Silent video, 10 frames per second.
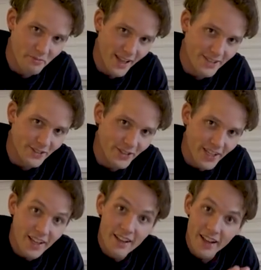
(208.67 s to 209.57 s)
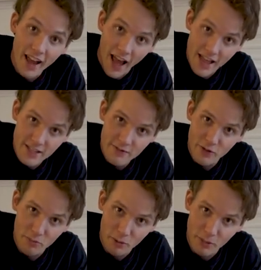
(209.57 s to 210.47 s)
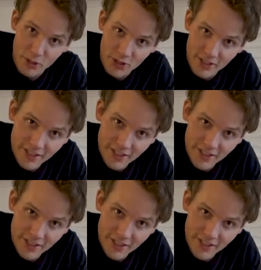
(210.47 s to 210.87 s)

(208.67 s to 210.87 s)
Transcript: mantle. Ask for permission.